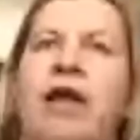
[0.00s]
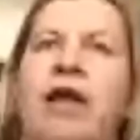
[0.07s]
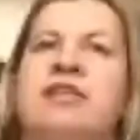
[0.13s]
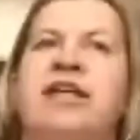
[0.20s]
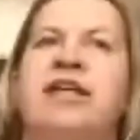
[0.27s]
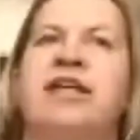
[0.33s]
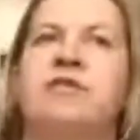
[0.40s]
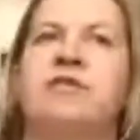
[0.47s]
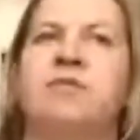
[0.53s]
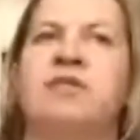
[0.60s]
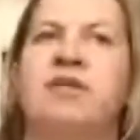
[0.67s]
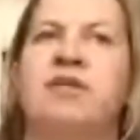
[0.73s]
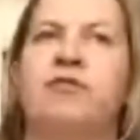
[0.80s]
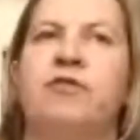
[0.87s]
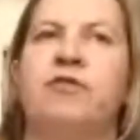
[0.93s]
at data from
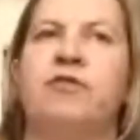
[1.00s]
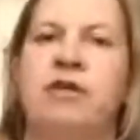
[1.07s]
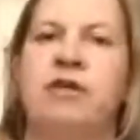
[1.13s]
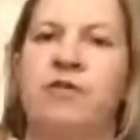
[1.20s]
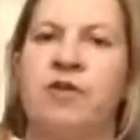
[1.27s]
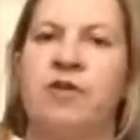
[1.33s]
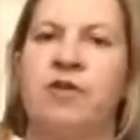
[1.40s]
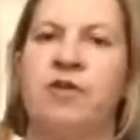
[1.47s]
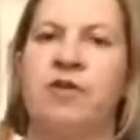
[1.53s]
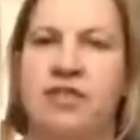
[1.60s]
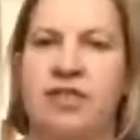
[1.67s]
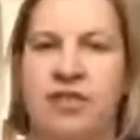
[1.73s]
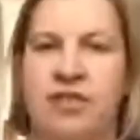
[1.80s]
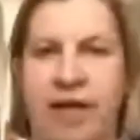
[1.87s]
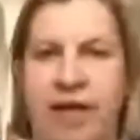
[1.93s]
different
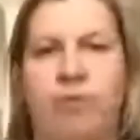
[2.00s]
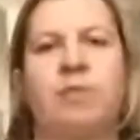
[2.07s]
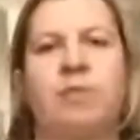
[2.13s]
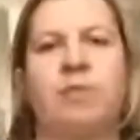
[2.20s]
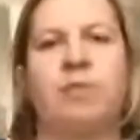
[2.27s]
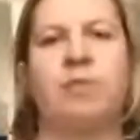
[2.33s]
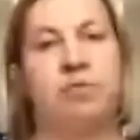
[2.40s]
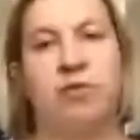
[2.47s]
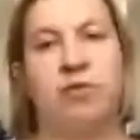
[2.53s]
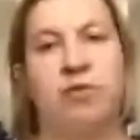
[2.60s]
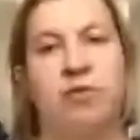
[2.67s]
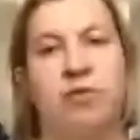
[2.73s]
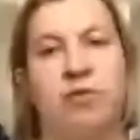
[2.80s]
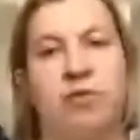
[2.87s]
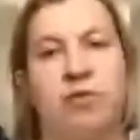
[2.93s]
universities, then perhaps
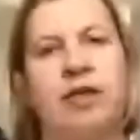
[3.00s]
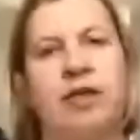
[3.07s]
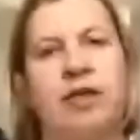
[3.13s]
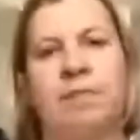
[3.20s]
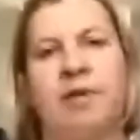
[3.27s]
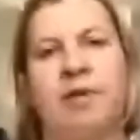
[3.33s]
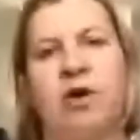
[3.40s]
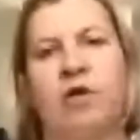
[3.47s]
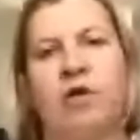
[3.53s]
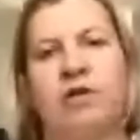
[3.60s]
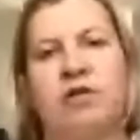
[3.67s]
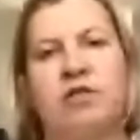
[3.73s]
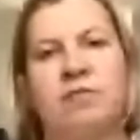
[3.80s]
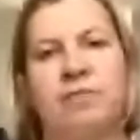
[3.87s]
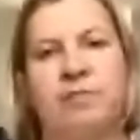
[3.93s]
move slightly
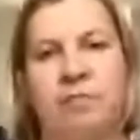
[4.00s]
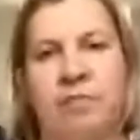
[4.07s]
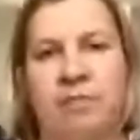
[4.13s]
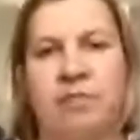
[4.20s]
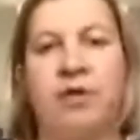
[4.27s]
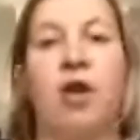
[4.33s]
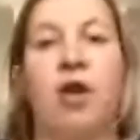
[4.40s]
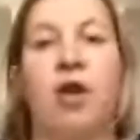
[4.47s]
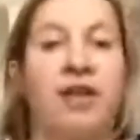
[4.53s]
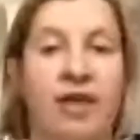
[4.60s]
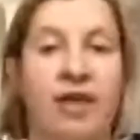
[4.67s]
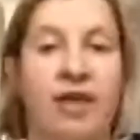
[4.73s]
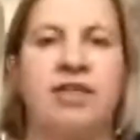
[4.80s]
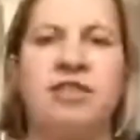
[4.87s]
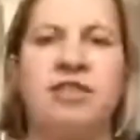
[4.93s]
beyond,
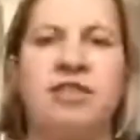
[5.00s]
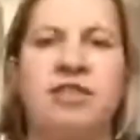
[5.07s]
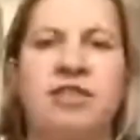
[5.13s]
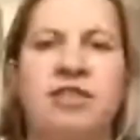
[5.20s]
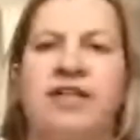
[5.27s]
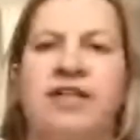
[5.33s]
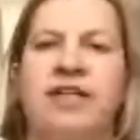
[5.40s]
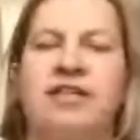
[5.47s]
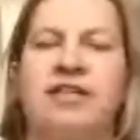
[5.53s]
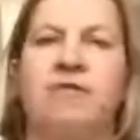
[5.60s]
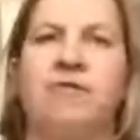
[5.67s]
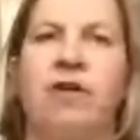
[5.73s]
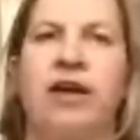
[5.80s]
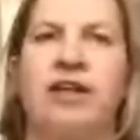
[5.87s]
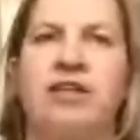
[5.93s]
keys that would
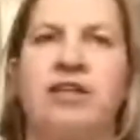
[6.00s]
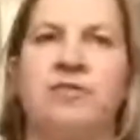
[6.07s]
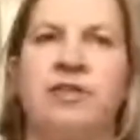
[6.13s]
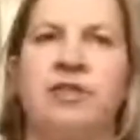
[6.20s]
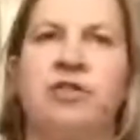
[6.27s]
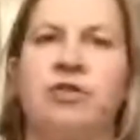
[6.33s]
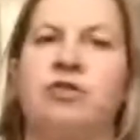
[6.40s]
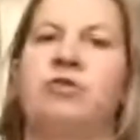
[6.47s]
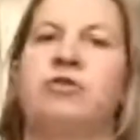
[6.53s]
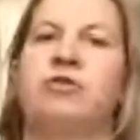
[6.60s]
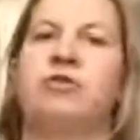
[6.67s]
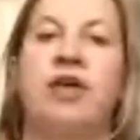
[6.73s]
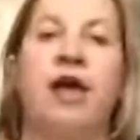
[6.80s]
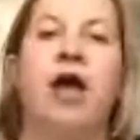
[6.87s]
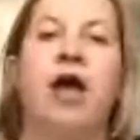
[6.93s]
identify
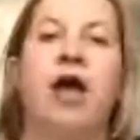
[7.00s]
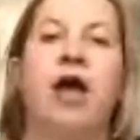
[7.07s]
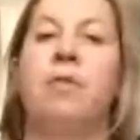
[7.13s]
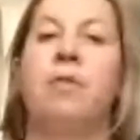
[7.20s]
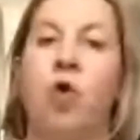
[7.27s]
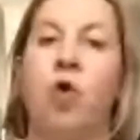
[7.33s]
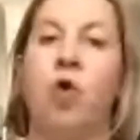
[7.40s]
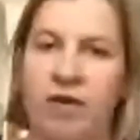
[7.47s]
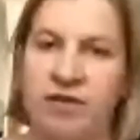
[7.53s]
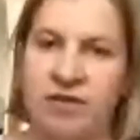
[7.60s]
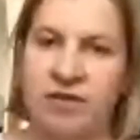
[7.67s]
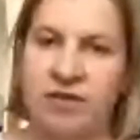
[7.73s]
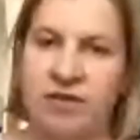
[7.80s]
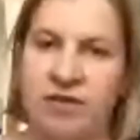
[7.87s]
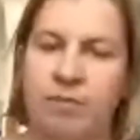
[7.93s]
individuals, and more
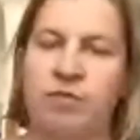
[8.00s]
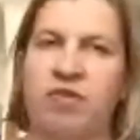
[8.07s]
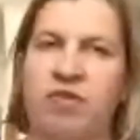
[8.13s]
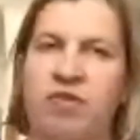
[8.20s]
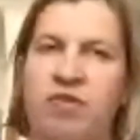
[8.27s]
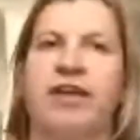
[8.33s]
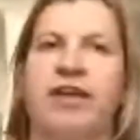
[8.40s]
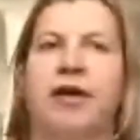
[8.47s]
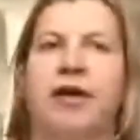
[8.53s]
onto thinking